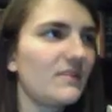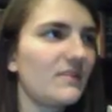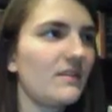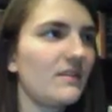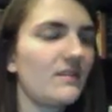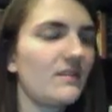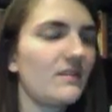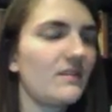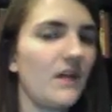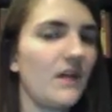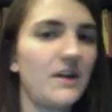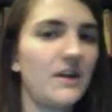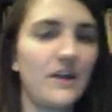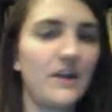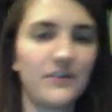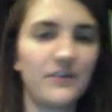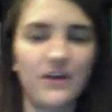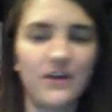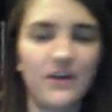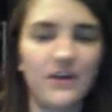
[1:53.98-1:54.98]
On another
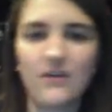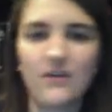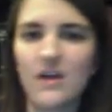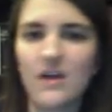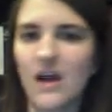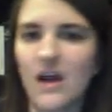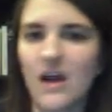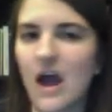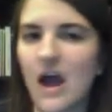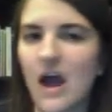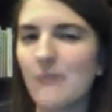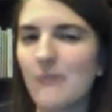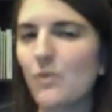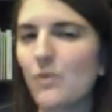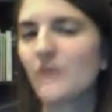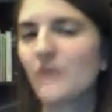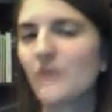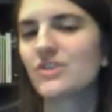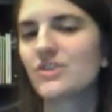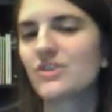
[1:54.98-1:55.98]
note, I'm
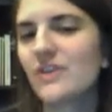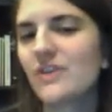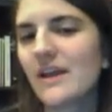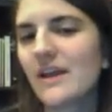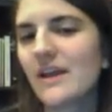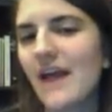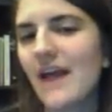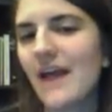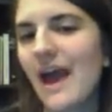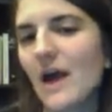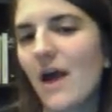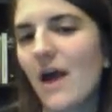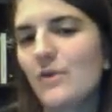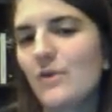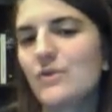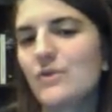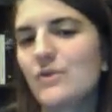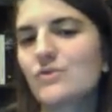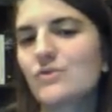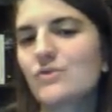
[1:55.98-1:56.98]
wondering how
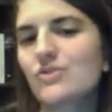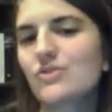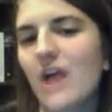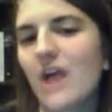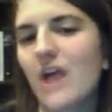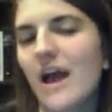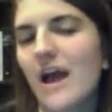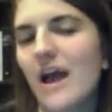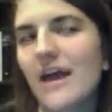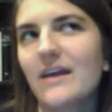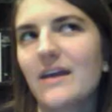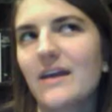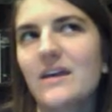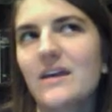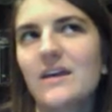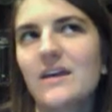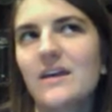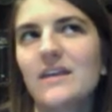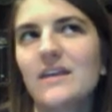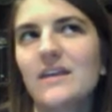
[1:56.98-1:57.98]
you try
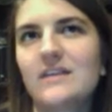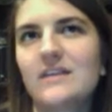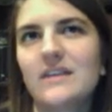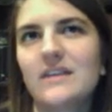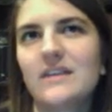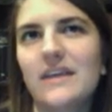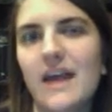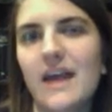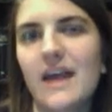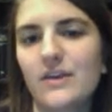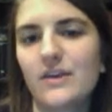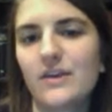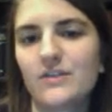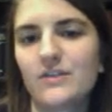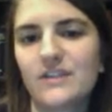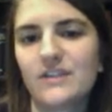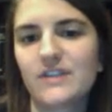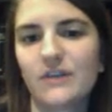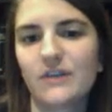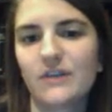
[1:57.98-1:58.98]
to get
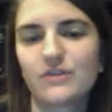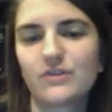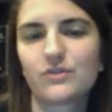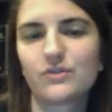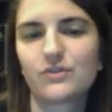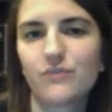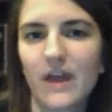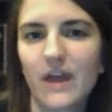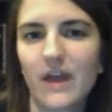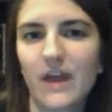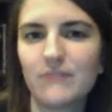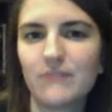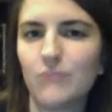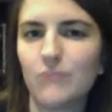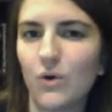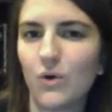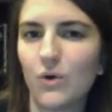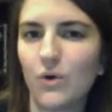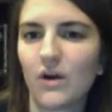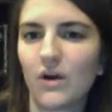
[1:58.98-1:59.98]
yourself to write
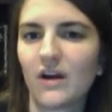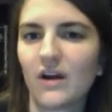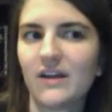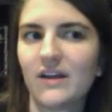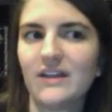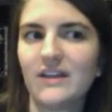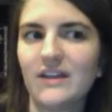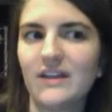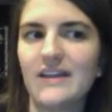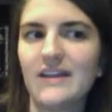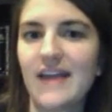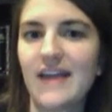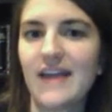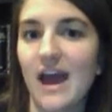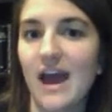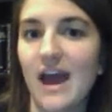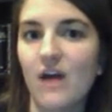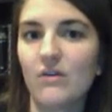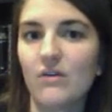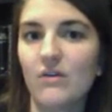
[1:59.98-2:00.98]
more
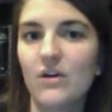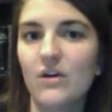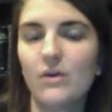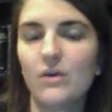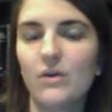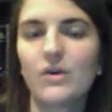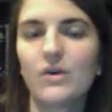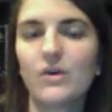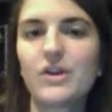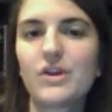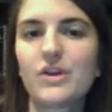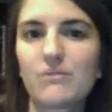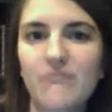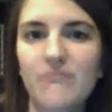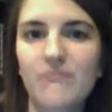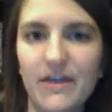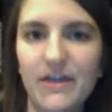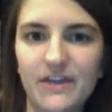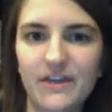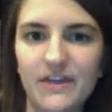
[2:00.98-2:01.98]
now. What are your
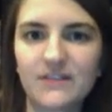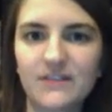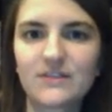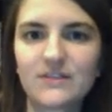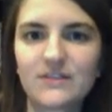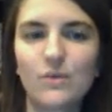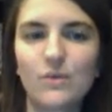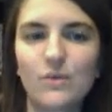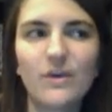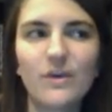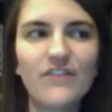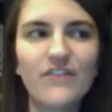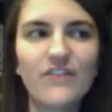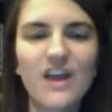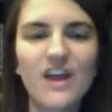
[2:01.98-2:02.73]
methods? Whatever they are,